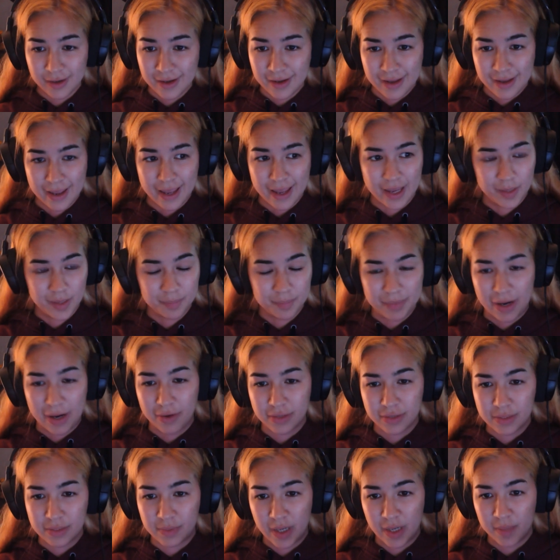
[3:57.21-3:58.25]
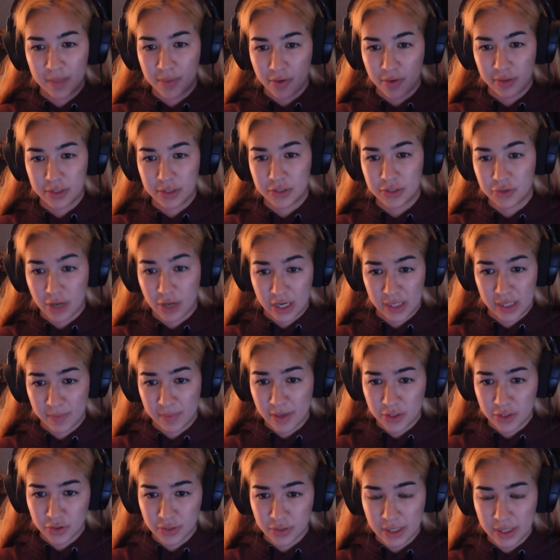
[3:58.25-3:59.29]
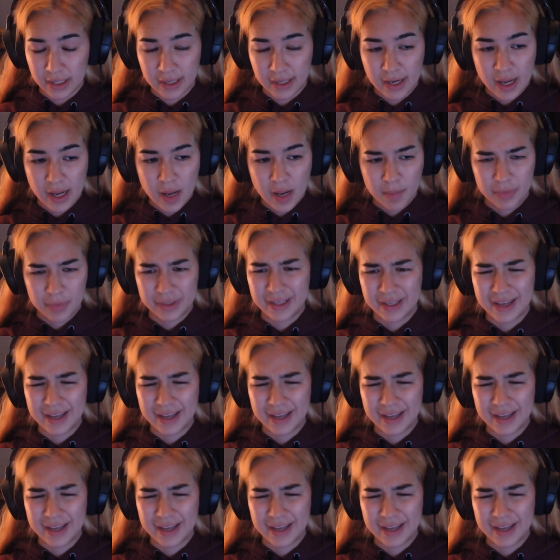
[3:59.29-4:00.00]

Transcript: and bounce my opponent's Drannith Magistrate. But they yeah. had